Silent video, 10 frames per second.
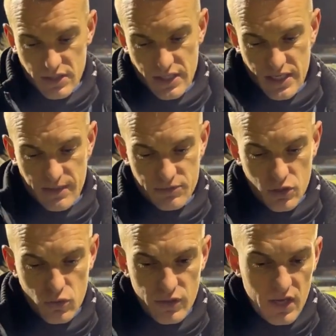to
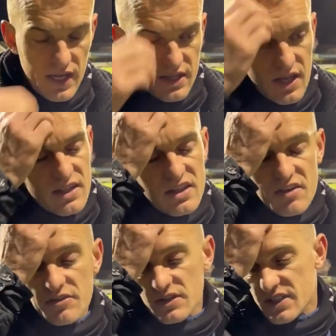go in the lead, and the
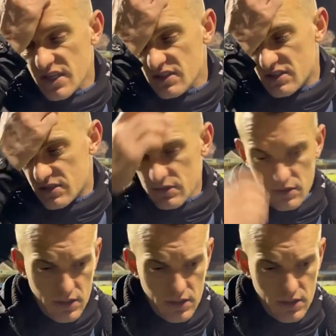difference is